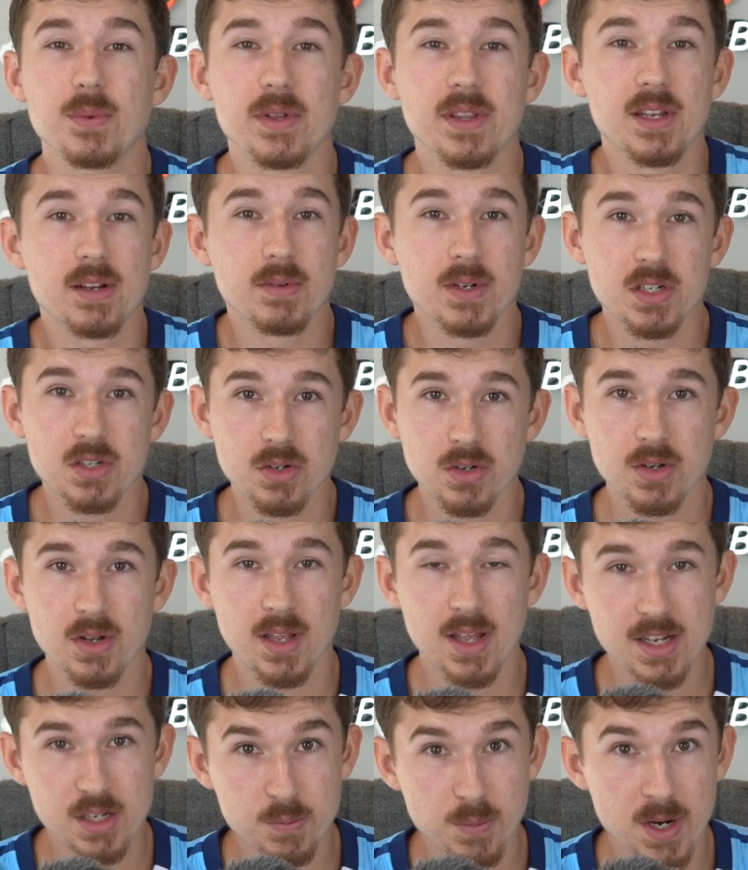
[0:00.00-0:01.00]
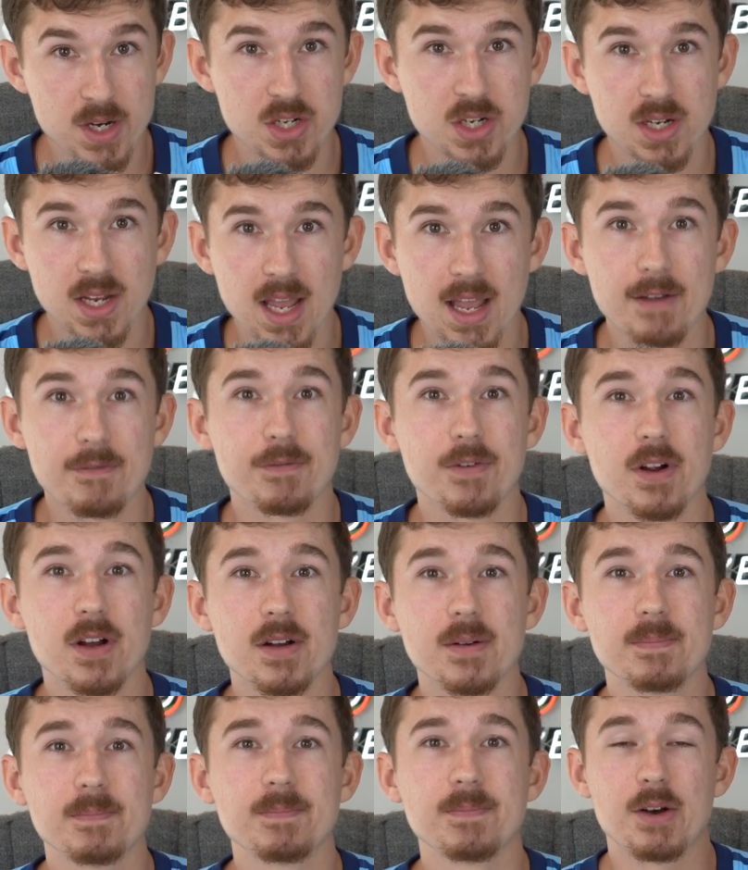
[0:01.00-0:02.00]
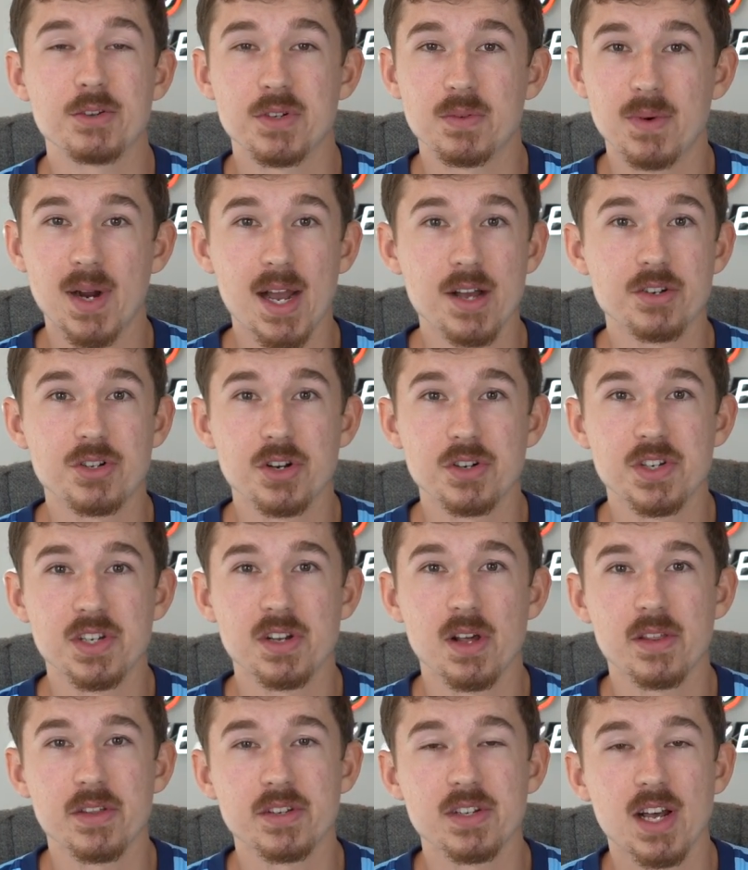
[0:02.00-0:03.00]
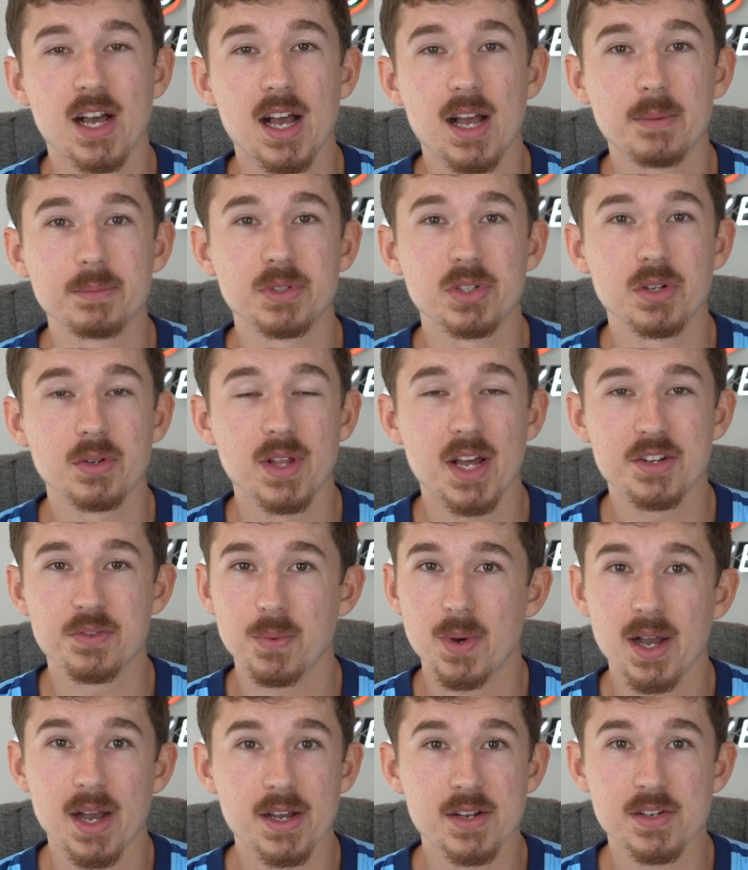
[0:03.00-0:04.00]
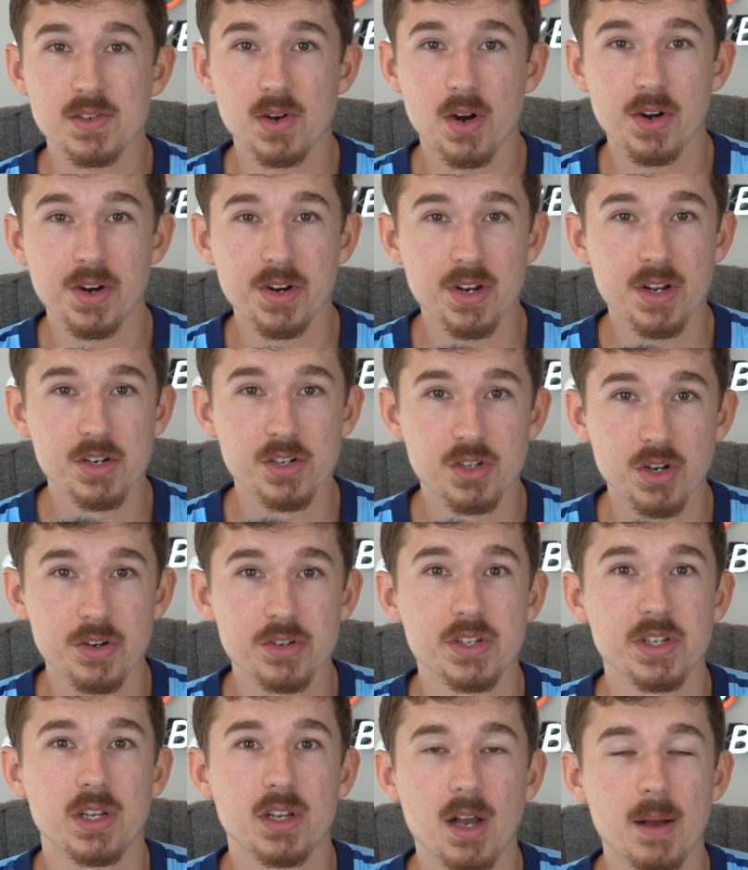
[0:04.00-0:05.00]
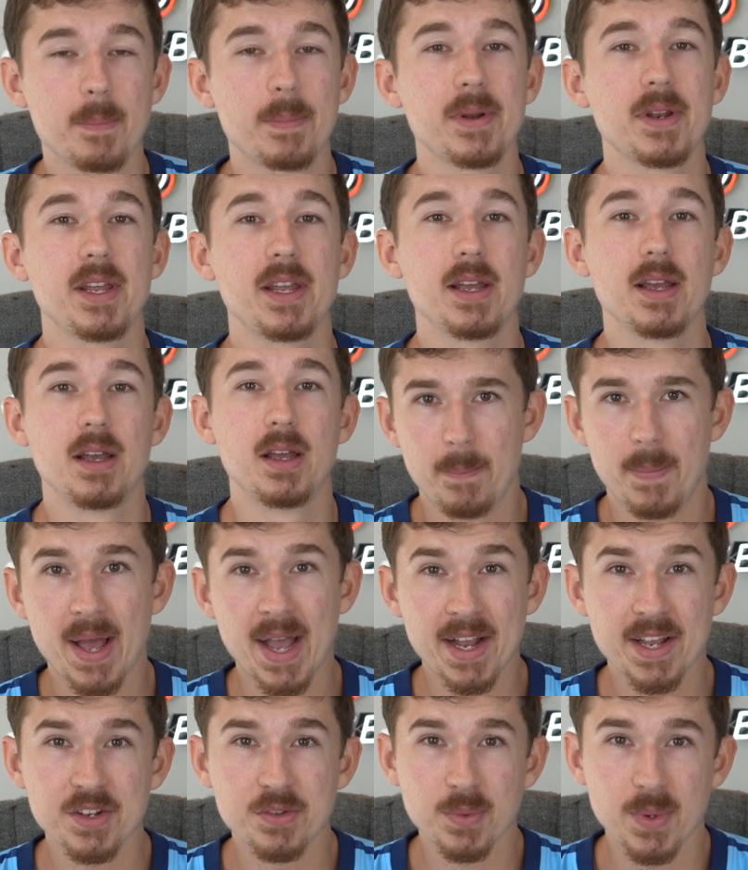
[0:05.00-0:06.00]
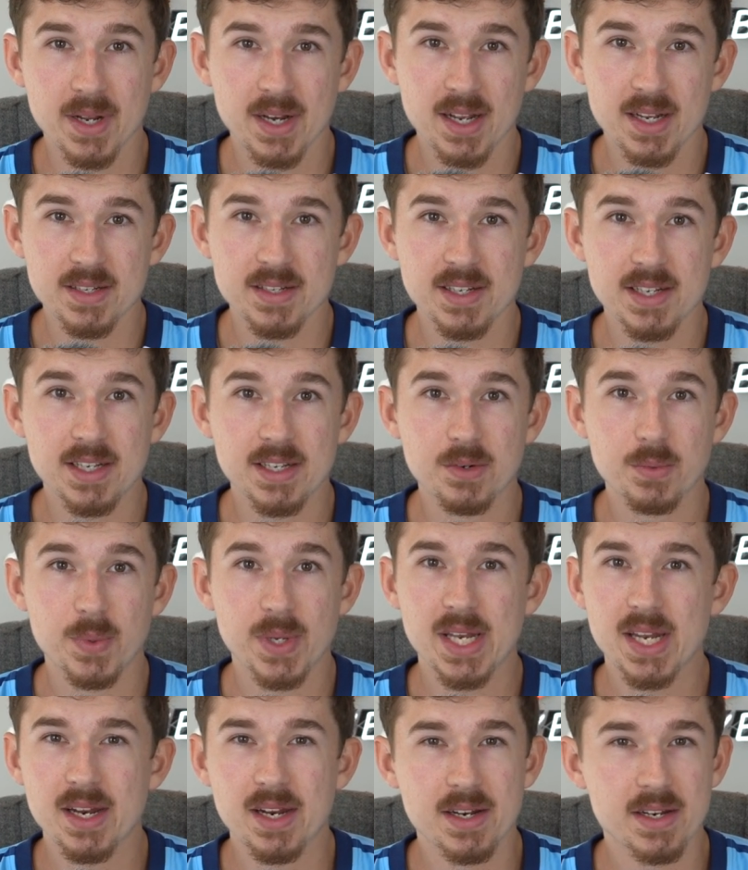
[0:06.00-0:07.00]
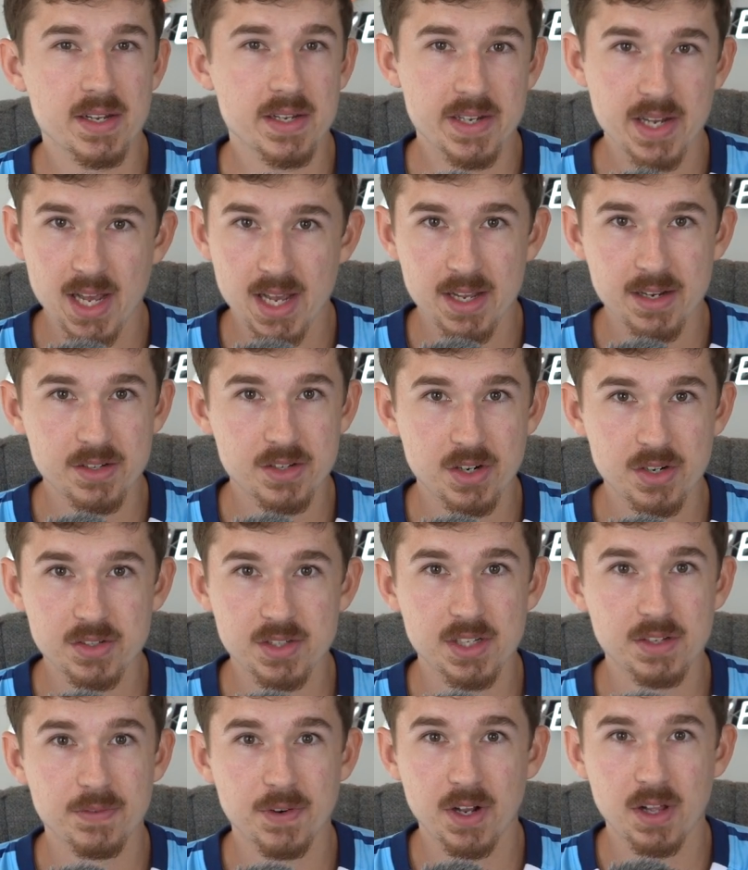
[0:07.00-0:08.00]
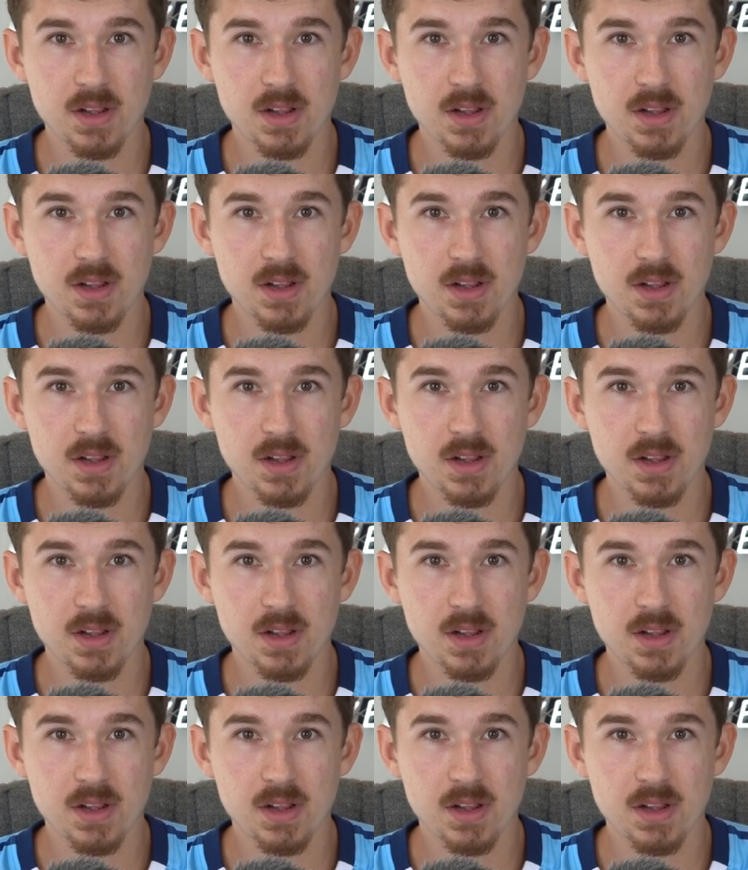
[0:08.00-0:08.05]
where the original inspiration came from. I was around jerseys all the time, so that's why I started a jersey company. Back in 2019, we didn't design jerseys for